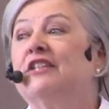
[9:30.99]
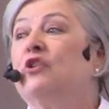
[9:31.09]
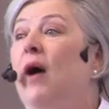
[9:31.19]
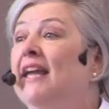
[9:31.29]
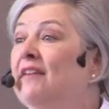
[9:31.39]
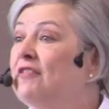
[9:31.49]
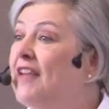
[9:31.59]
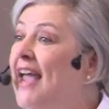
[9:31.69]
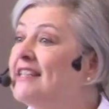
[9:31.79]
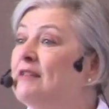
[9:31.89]
So I give
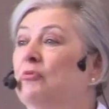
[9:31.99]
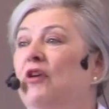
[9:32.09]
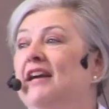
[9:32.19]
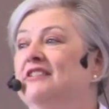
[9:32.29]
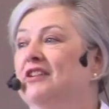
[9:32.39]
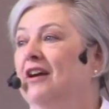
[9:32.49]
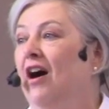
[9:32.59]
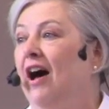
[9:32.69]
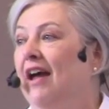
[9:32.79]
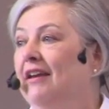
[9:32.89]
thanks and praise to
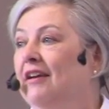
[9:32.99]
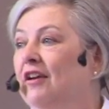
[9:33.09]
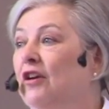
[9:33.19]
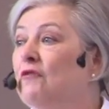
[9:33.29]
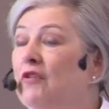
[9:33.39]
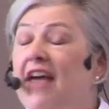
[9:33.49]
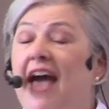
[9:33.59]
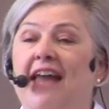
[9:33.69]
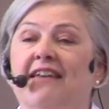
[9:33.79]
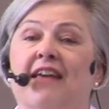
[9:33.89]
God for
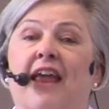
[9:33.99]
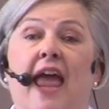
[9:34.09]
that.